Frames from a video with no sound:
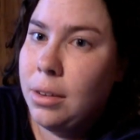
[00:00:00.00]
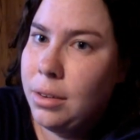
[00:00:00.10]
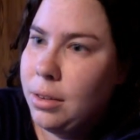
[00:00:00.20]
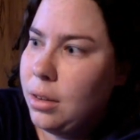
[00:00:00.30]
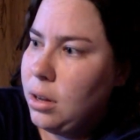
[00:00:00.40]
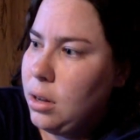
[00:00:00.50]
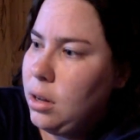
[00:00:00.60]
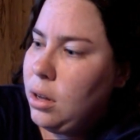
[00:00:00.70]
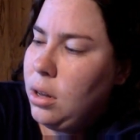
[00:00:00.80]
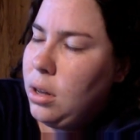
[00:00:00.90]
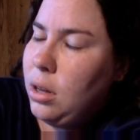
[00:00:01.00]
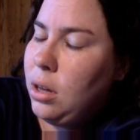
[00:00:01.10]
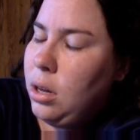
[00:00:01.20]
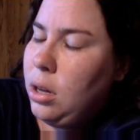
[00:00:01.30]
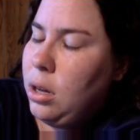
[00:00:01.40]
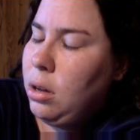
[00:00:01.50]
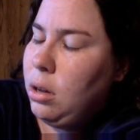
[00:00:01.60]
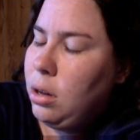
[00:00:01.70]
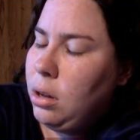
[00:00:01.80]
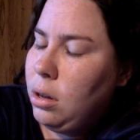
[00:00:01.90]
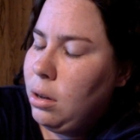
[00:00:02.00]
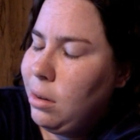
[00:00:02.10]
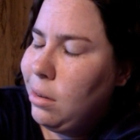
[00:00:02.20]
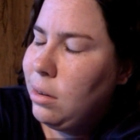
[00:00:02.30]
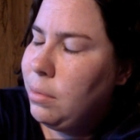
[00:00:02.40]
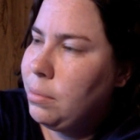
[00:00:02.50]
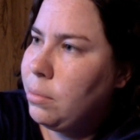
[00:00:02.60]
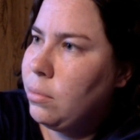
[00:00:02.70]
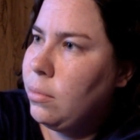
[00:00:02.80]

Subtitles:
No one is speaking in this clip.